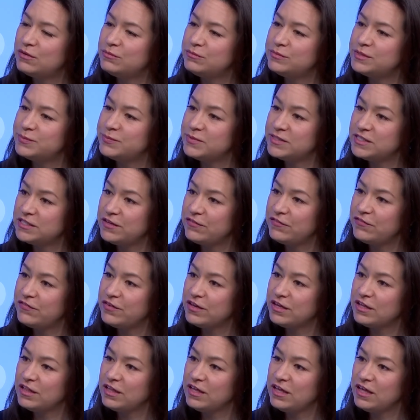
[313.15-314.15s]

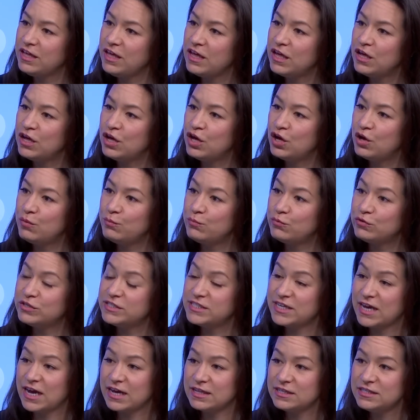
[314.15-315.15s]
Specifically
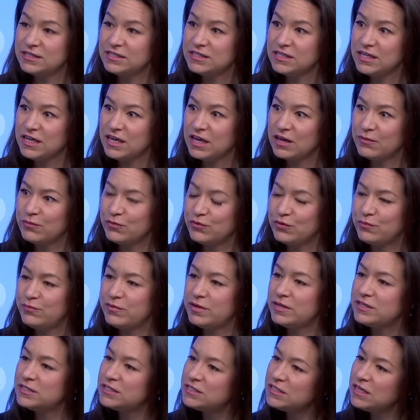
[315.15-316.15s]
mortality and
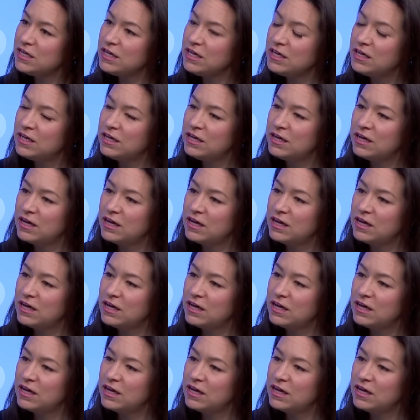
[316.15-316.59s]
morbidity.